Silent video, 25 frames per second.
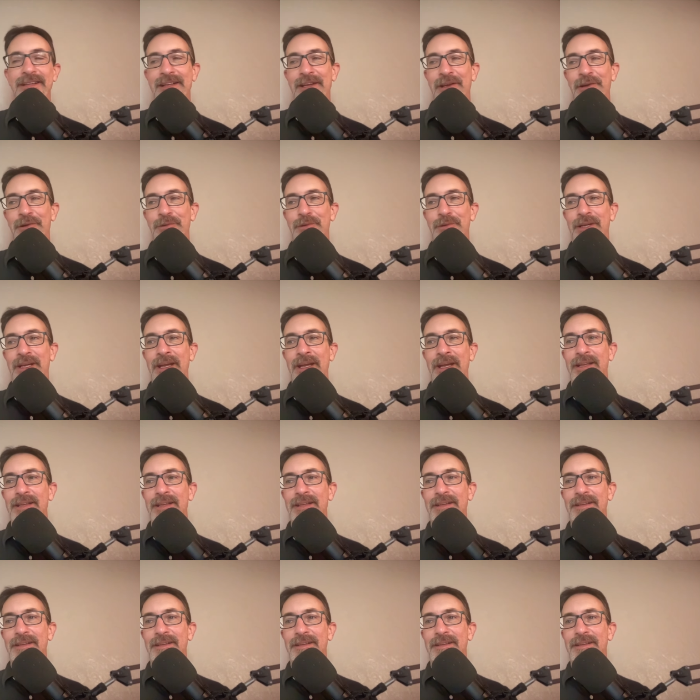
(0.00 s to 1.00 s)
you know,
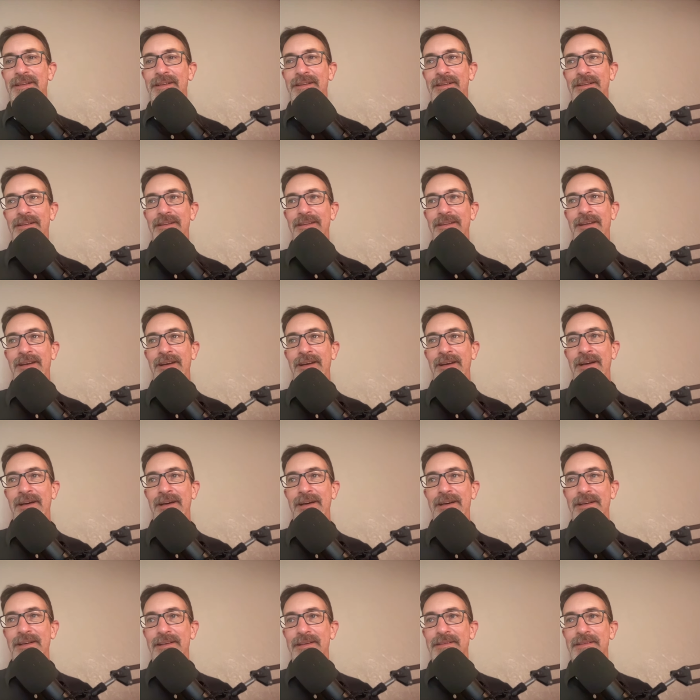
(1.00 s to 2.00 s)
get
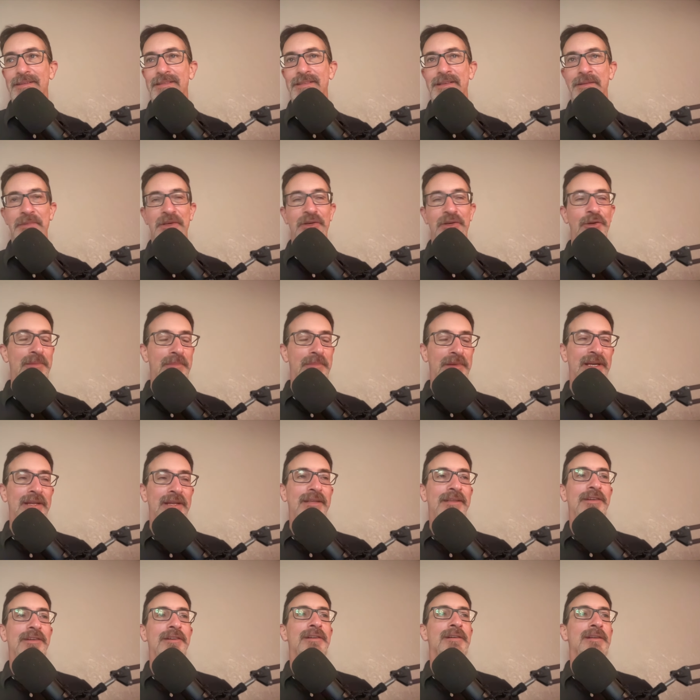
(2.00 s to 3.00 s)
uh, some
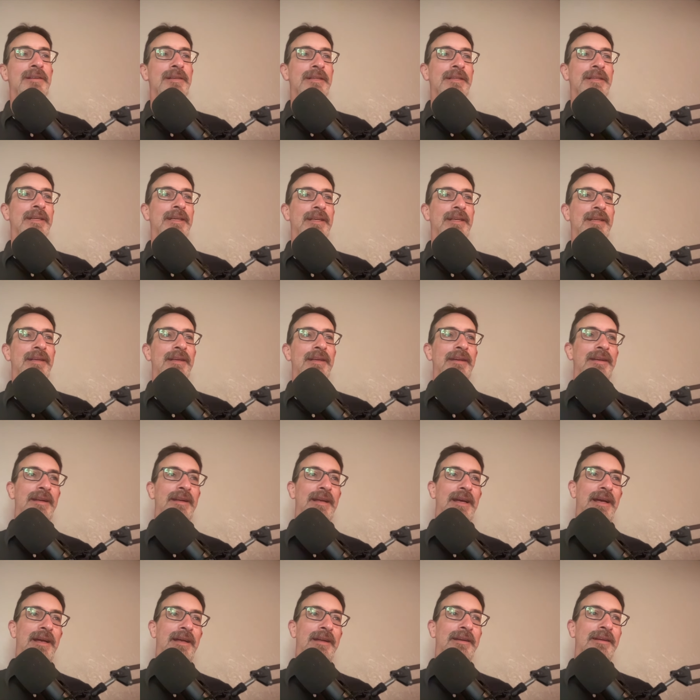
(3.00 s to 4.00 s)
agreement on and
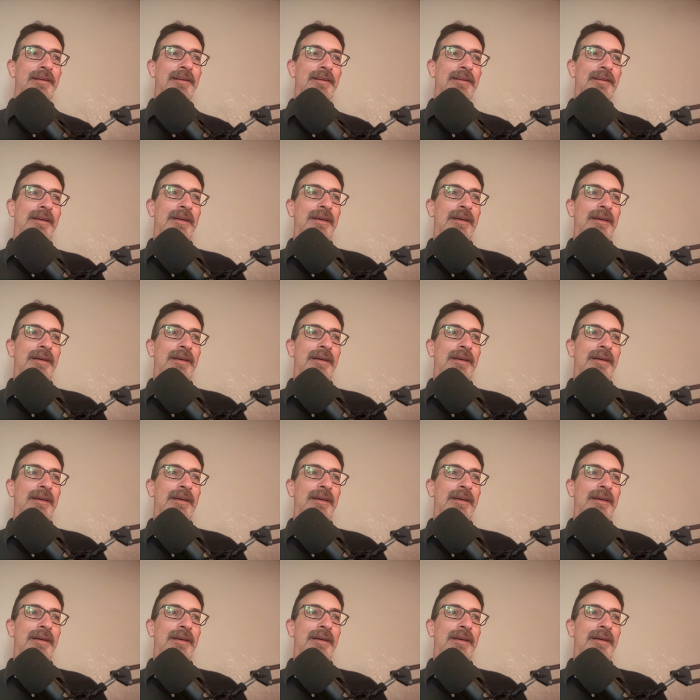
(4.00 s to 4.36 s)
and